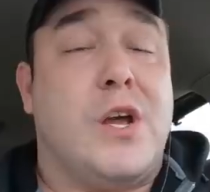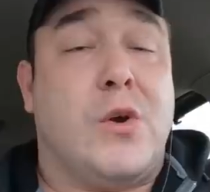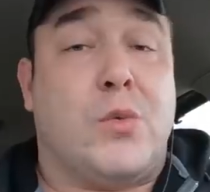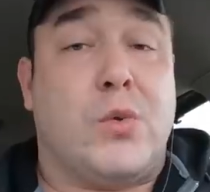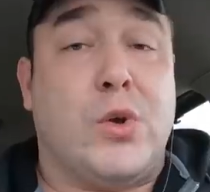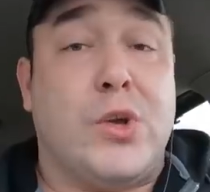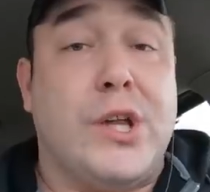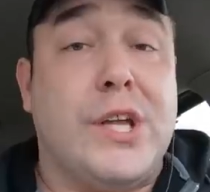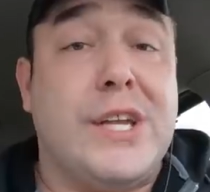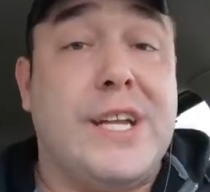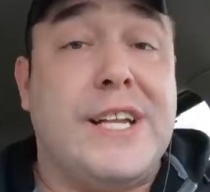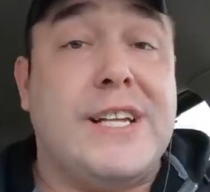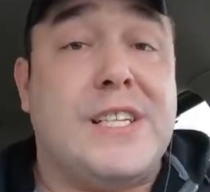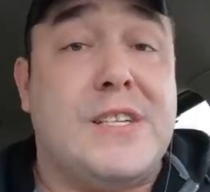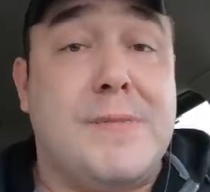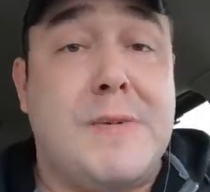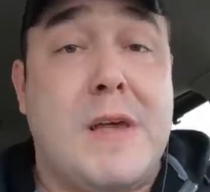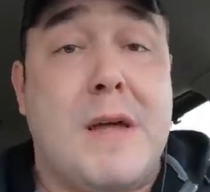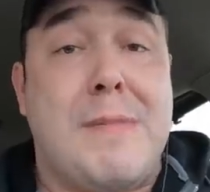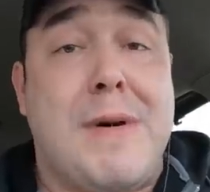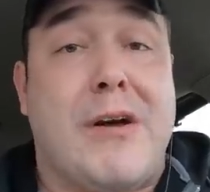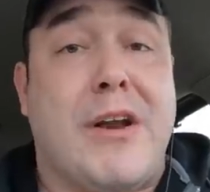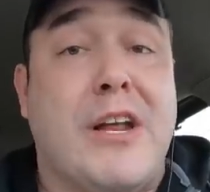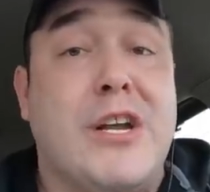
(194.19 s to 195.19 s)
it really needs to
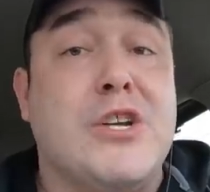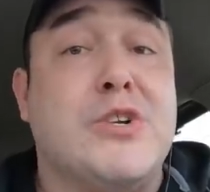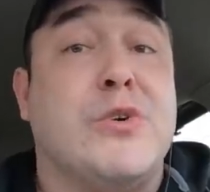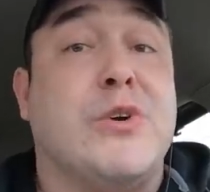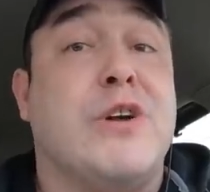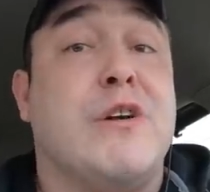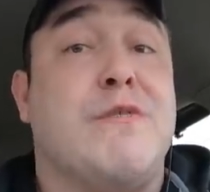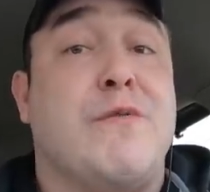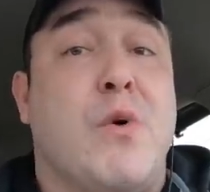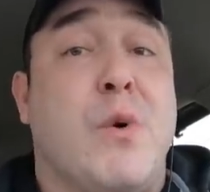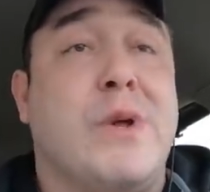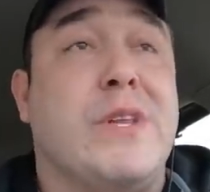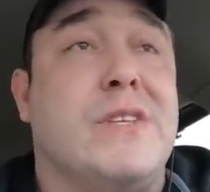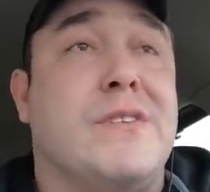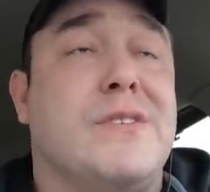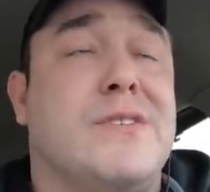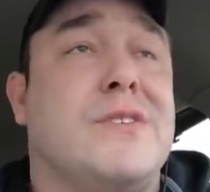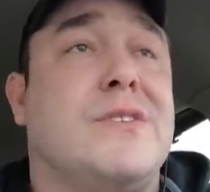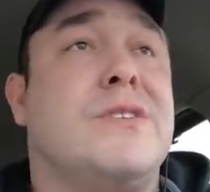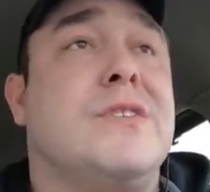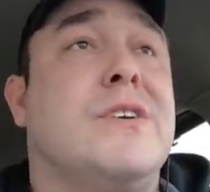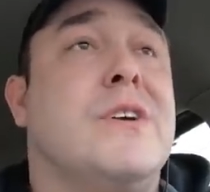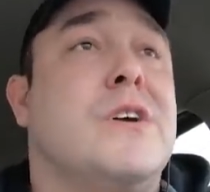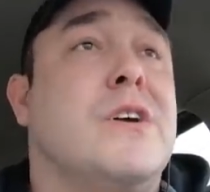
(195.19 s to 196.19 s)
be about injury
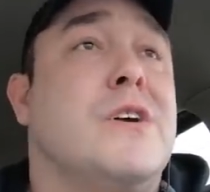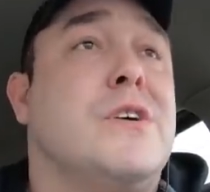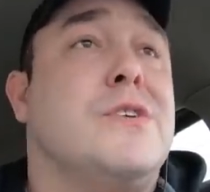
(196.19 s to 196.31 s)
avoidance.